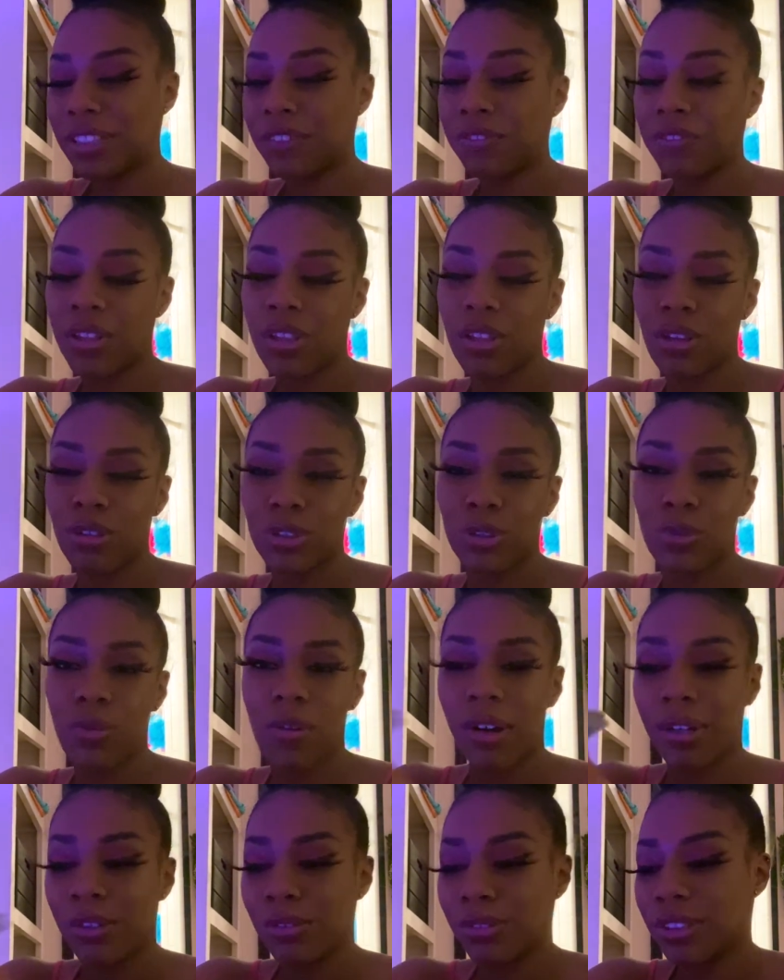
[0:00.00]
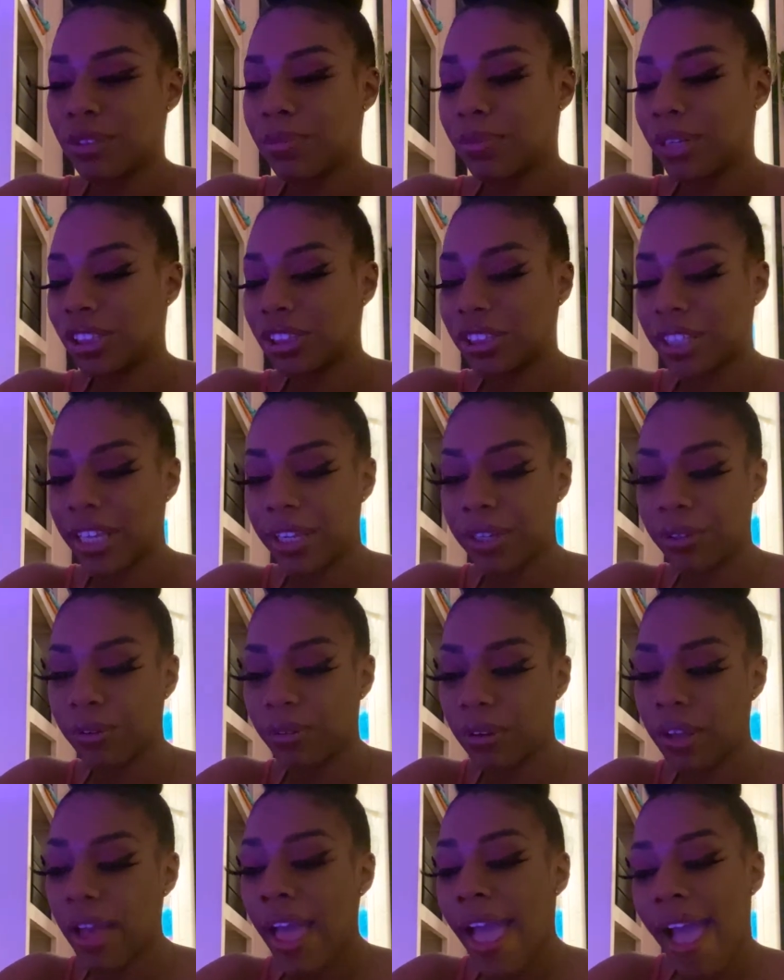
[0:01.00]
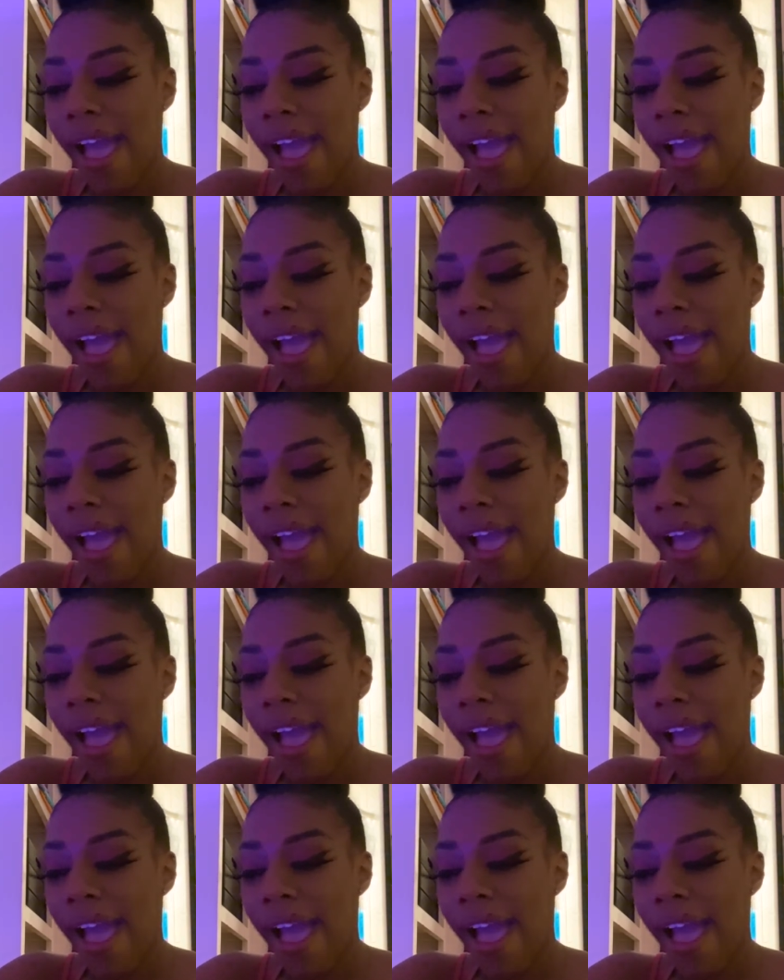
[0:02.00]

And for those who are new to my channel,